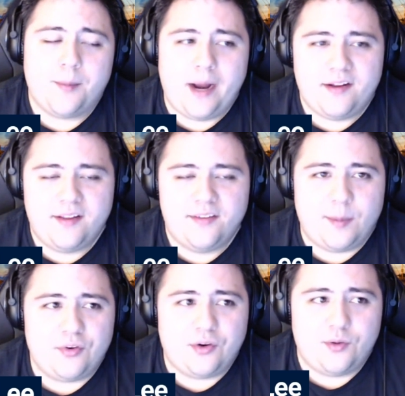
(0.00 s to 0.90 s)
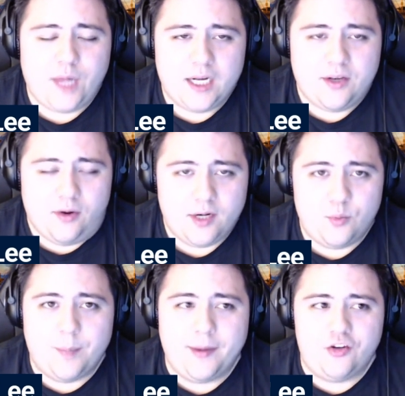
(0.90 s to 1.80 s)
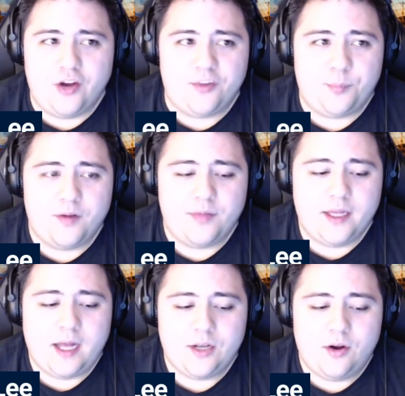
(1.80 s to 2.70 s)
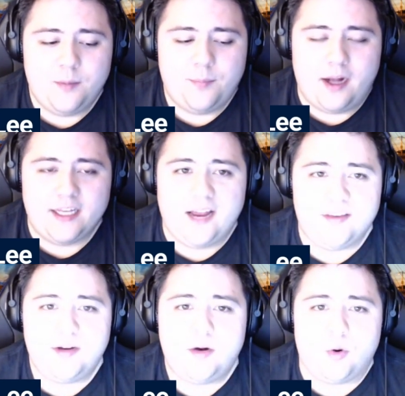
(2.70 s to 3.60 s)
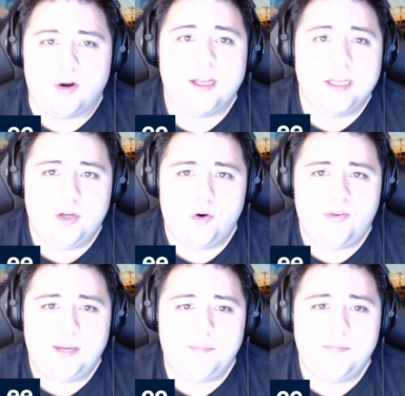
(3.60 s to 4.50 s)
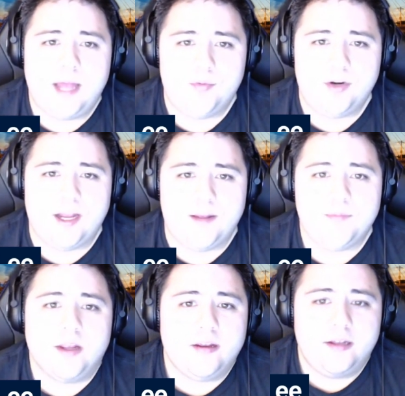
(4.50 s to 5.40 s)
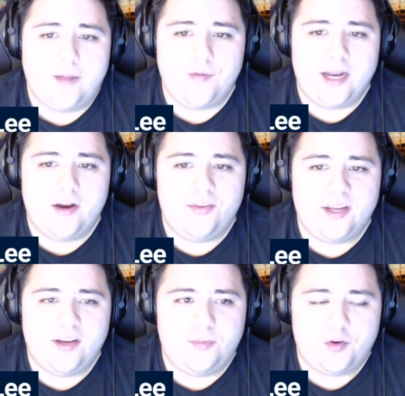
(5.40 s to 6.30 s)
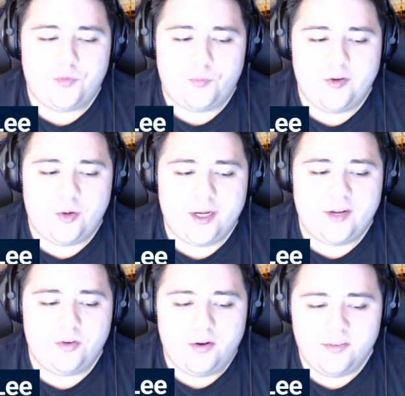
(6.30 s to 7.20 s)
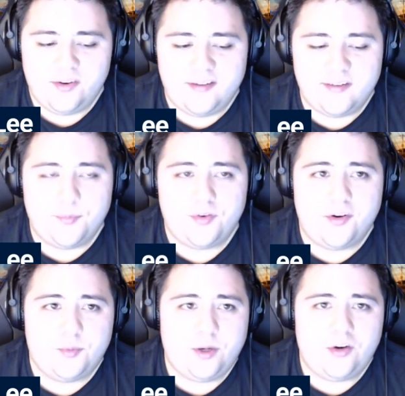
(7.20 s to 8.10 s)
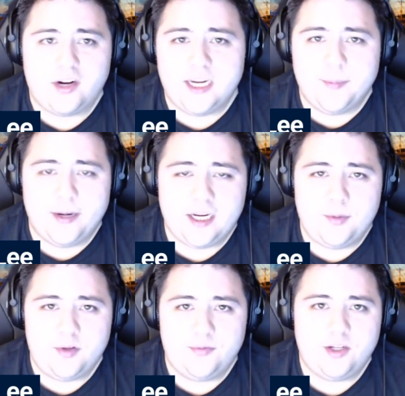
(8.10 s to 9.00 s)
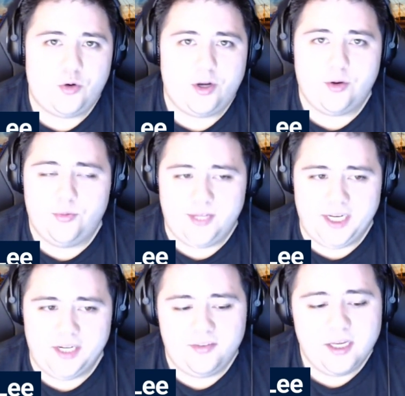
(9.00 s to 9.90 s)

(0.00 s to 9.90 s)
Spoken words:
back to this episode of Locked On Winnipeg Jets, part of the Locked On Podcast Network, your team every day. Everydayers, thank you so much for rejoining us on tonight's episode as we are talking about a couple of critical things.